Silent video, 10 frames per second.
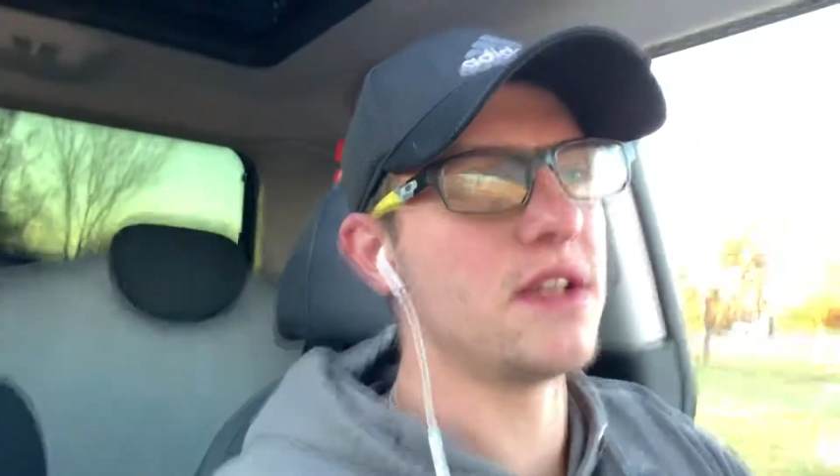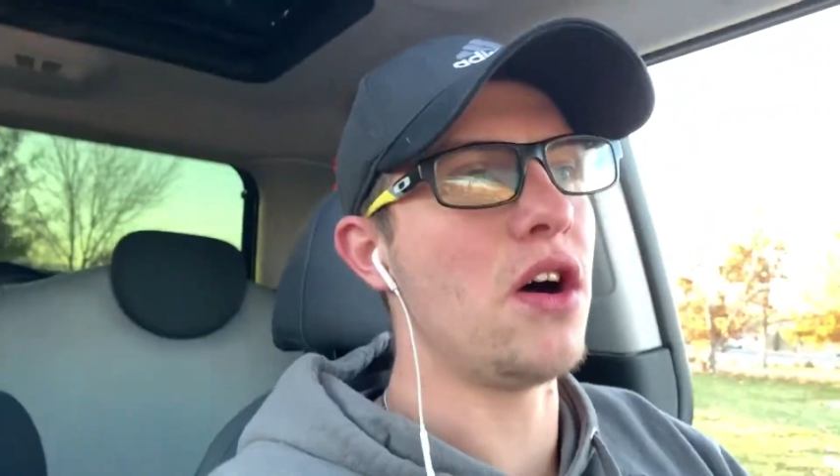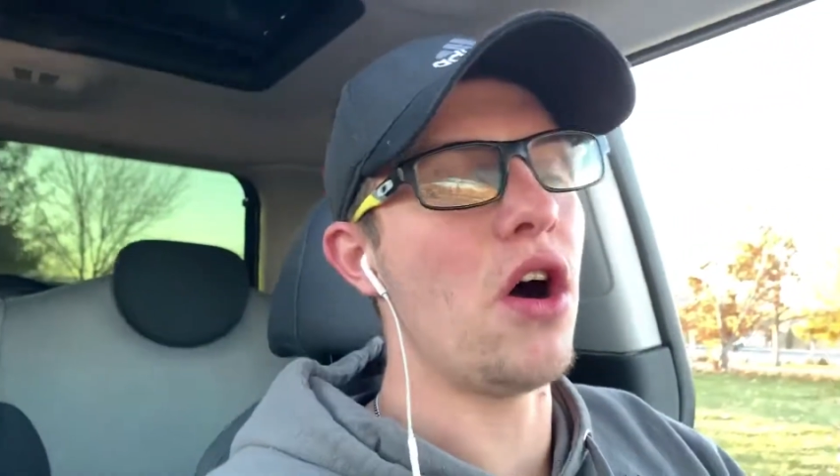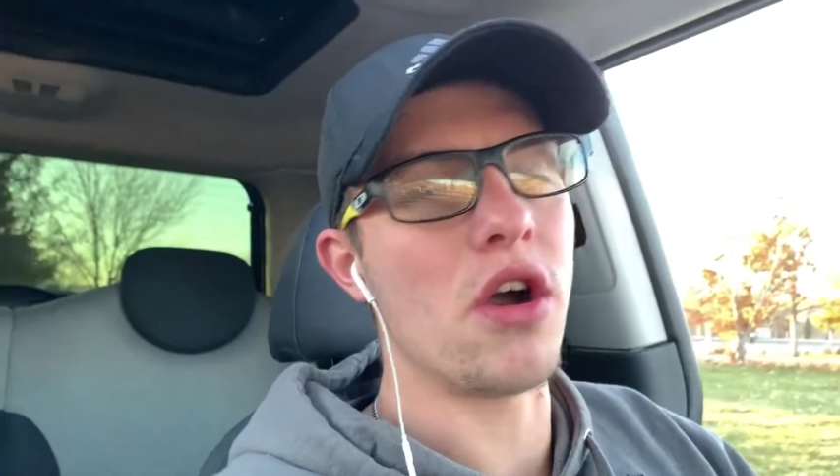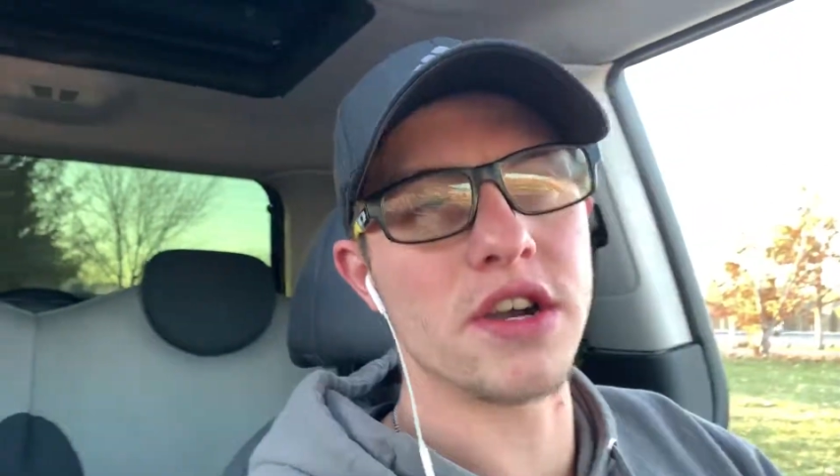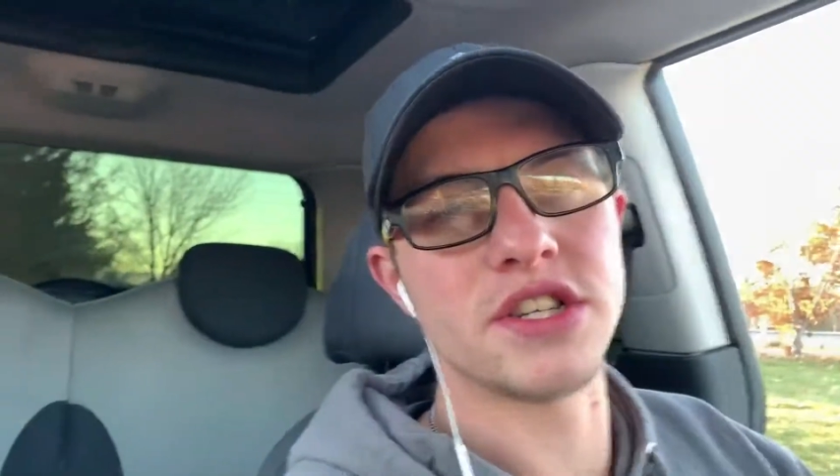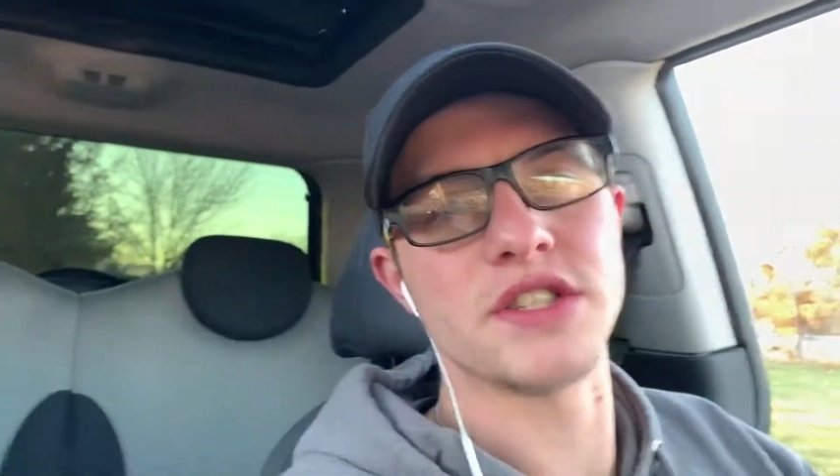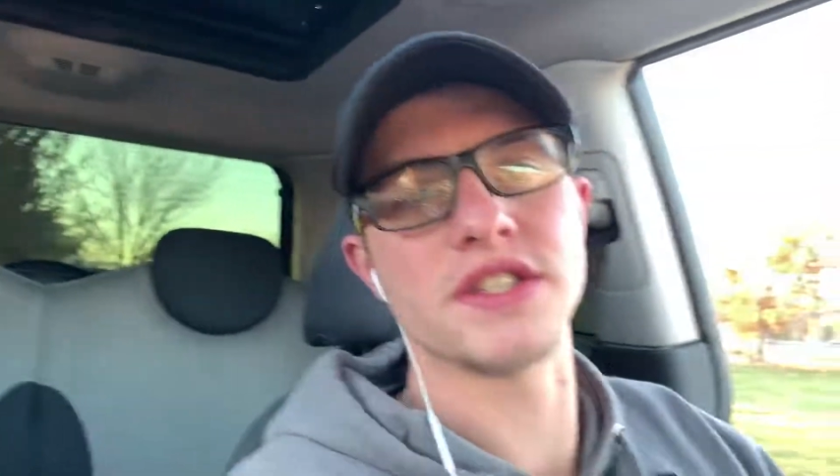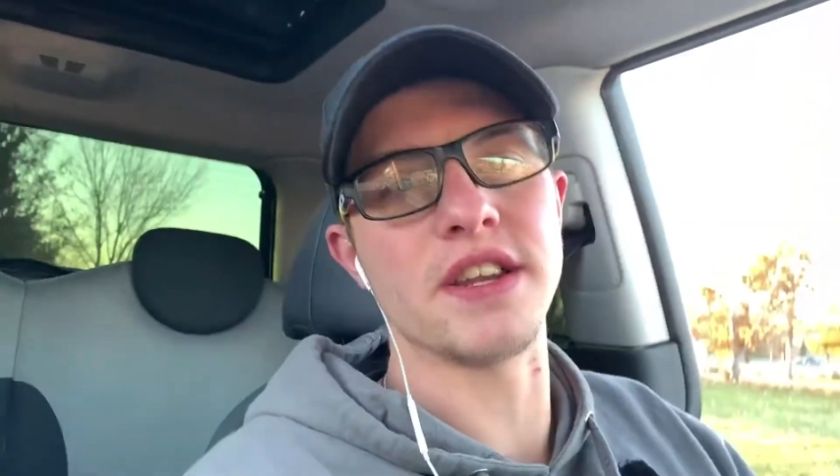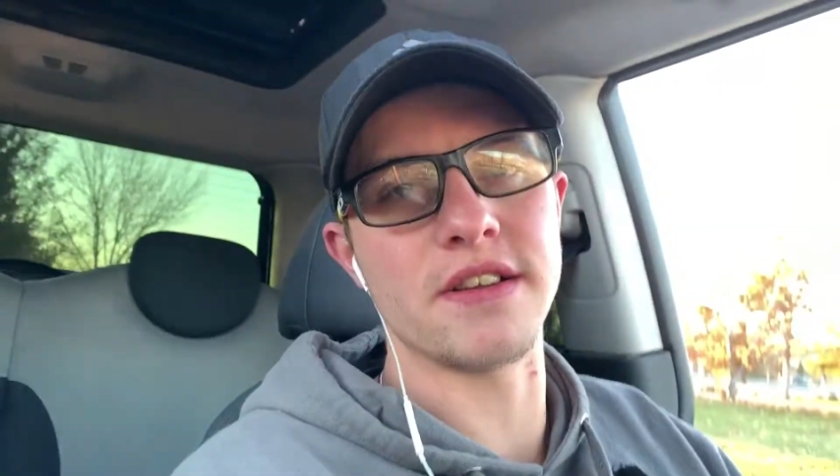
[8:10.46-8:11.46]
harsh
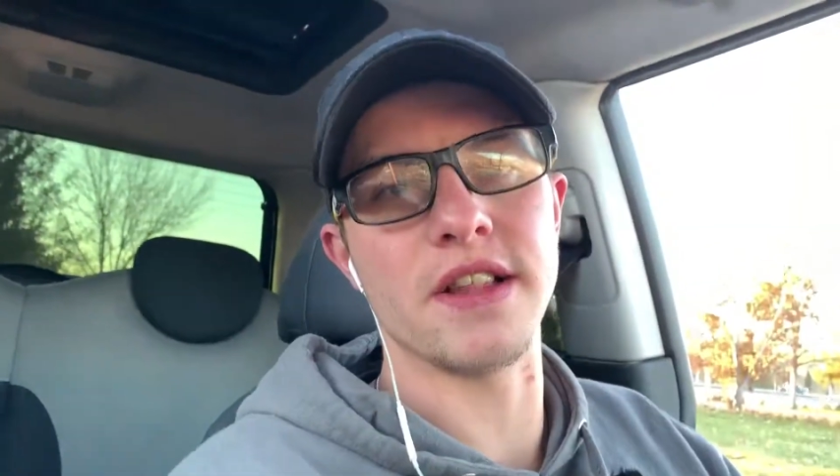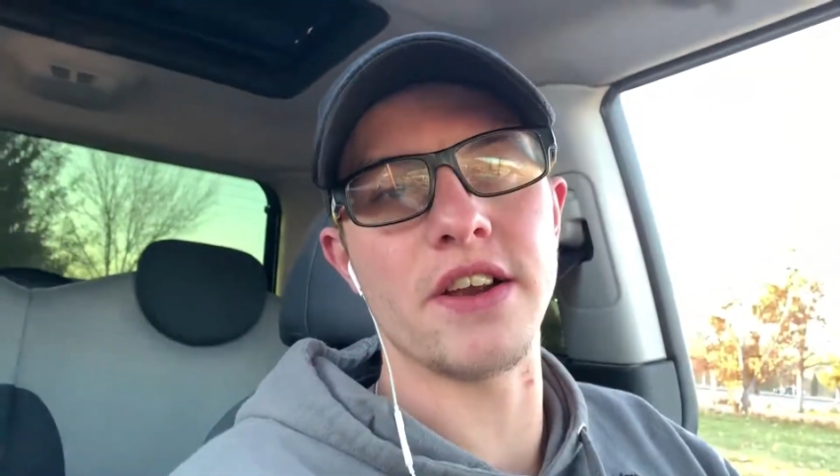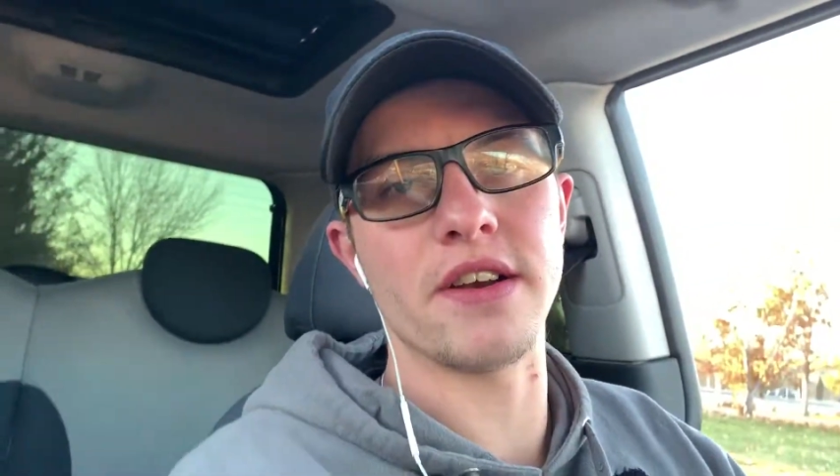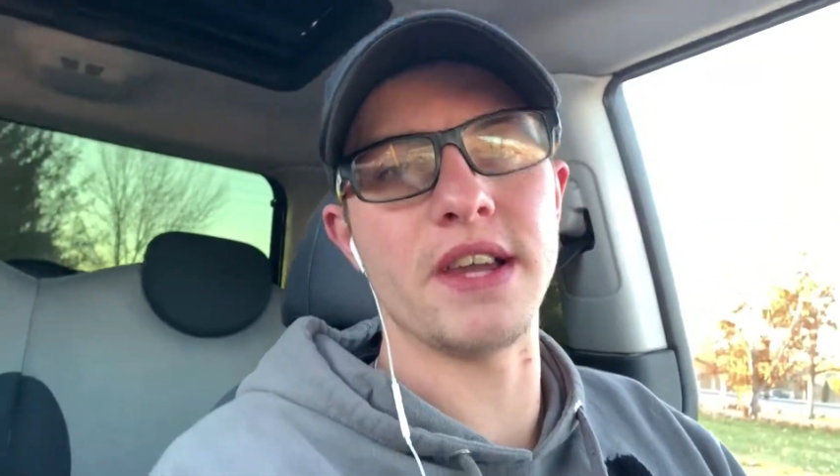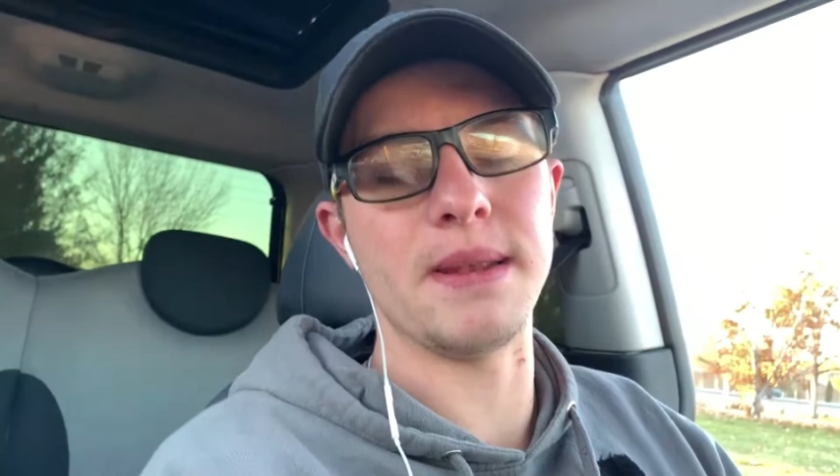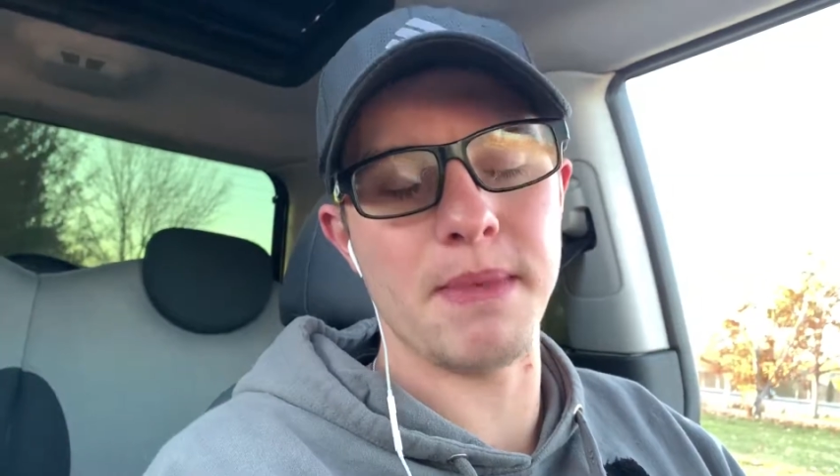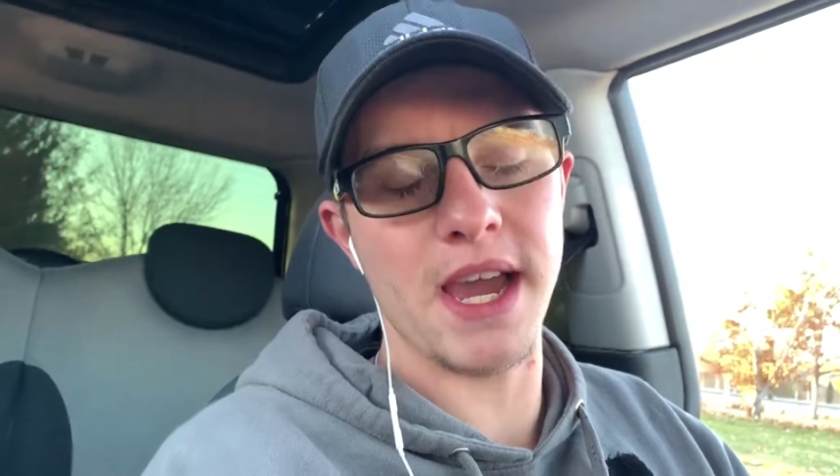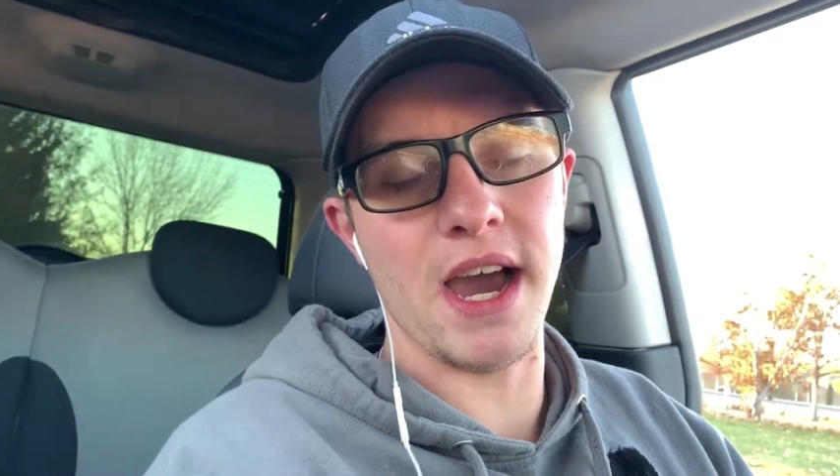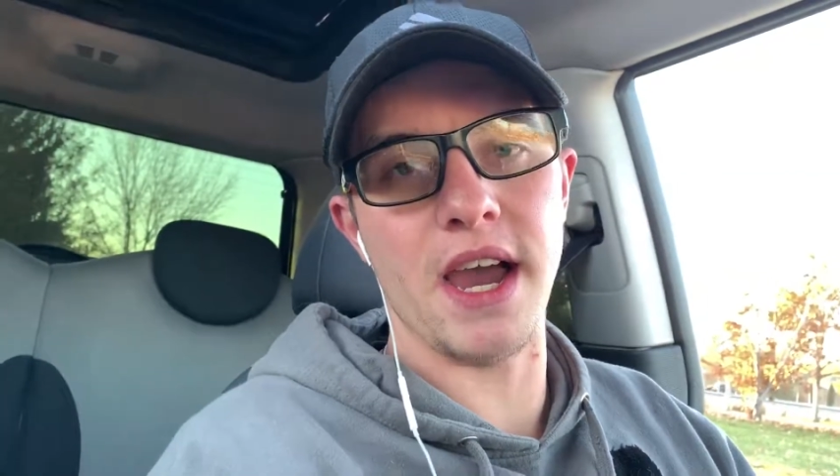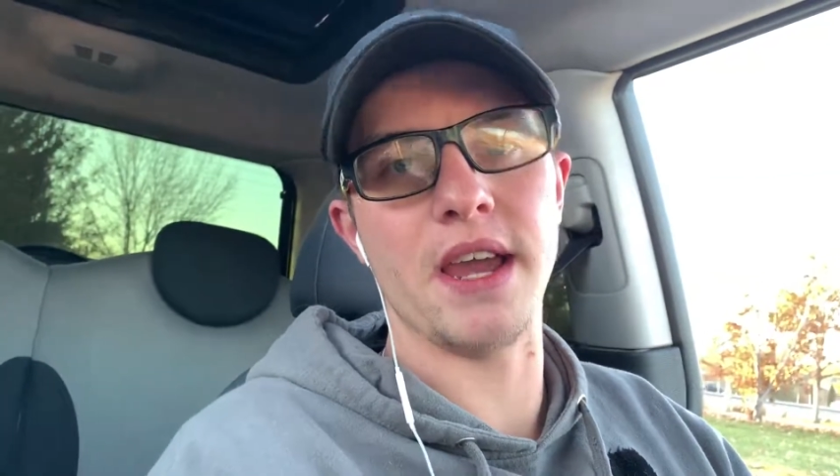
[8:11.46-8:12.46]
sun glare in
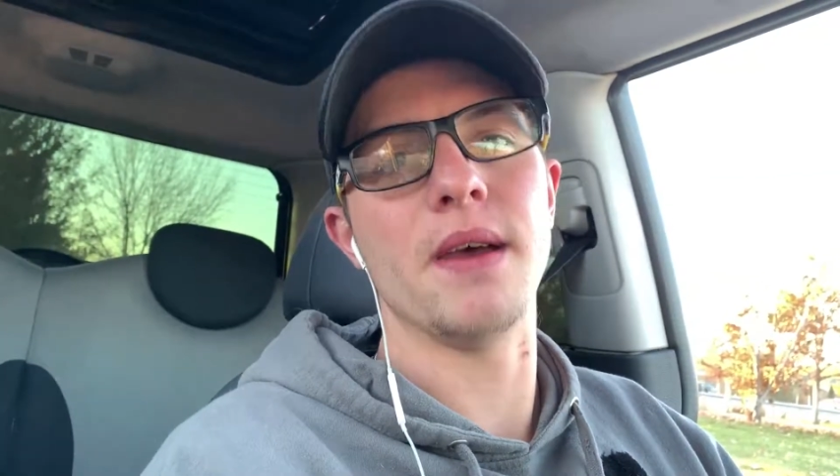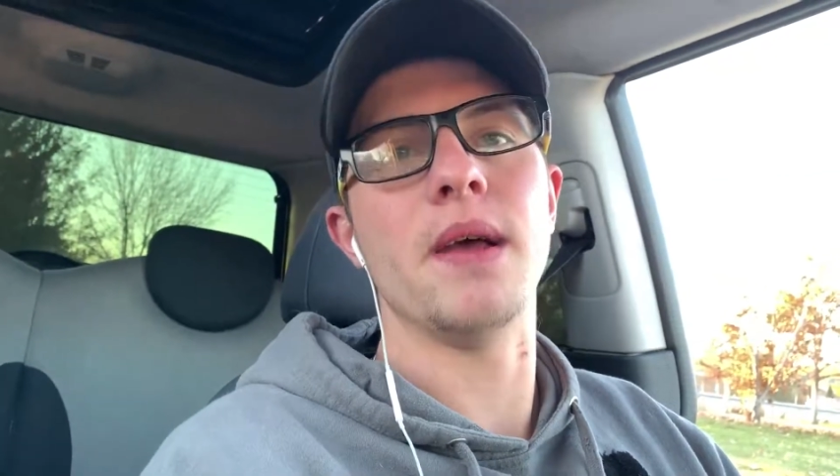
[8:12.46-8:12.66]
my eye.